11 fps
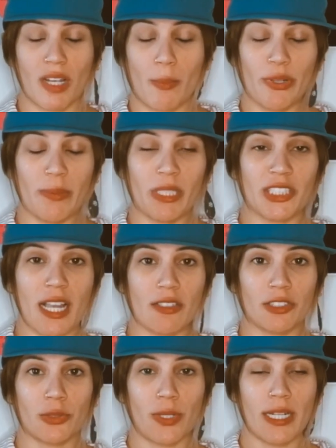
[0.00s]
I'm pretty much
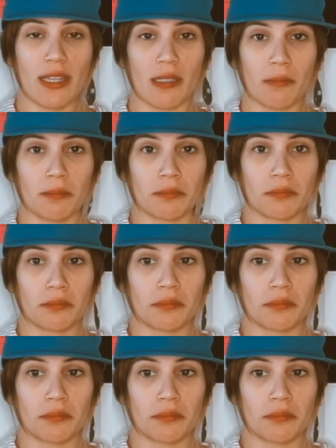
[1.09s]
down to do anything.